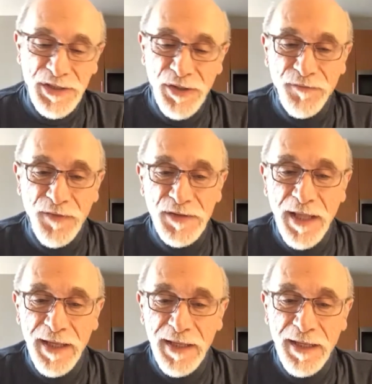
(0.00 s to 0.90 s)
sort of feels
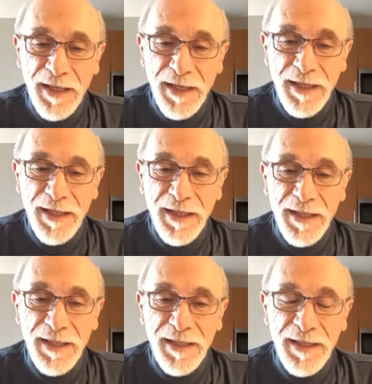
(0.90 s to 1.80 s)
like uh,
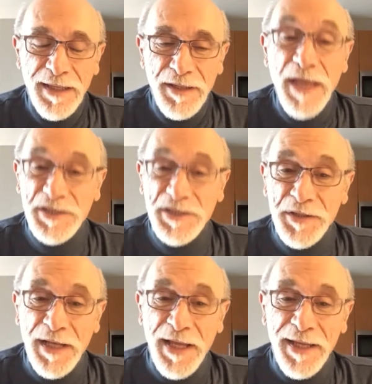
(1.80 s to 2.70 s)

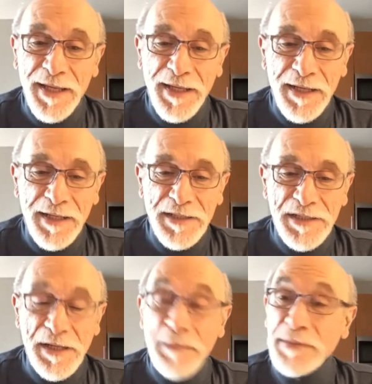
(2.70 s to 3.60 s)
yesterday uh,
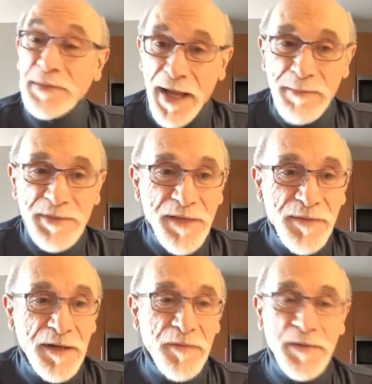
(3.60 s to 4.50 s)
sometimes, and
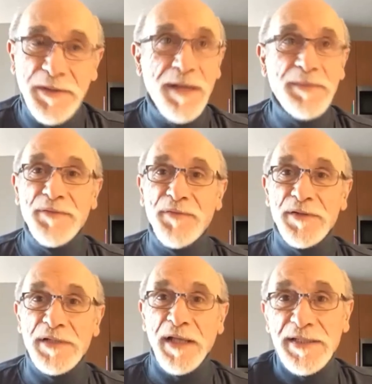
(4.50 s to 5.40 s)
then other times it
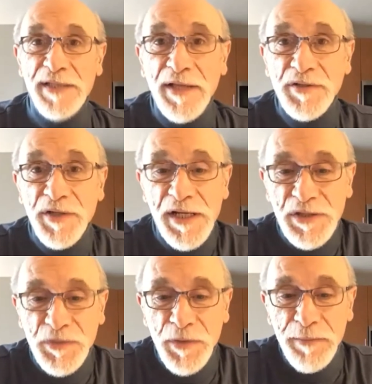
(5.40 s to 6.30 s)
feels like it's ancient
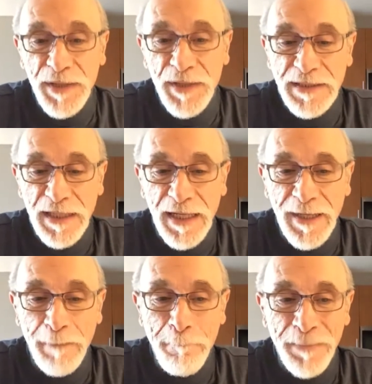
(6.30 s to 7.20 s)
history, but
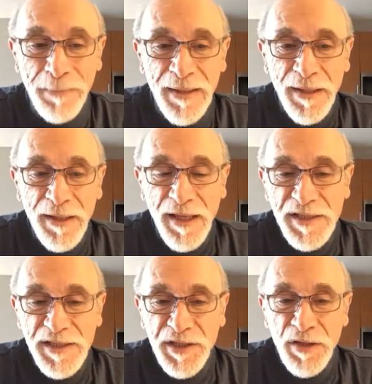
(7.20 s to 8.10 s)
um,
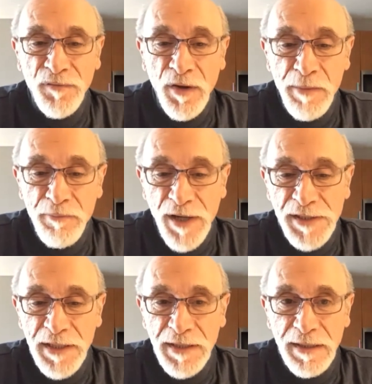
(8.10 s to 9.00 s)
it's still very
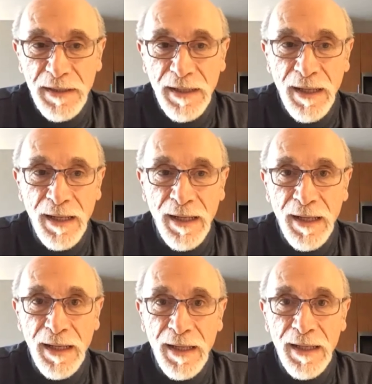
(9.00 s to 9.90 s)
present
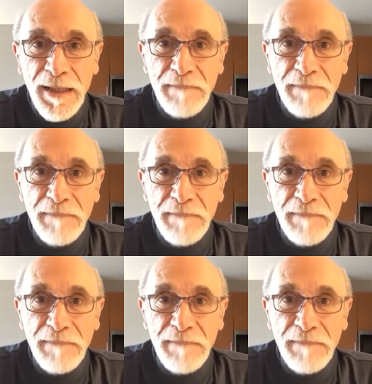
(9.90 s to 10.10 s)
uh,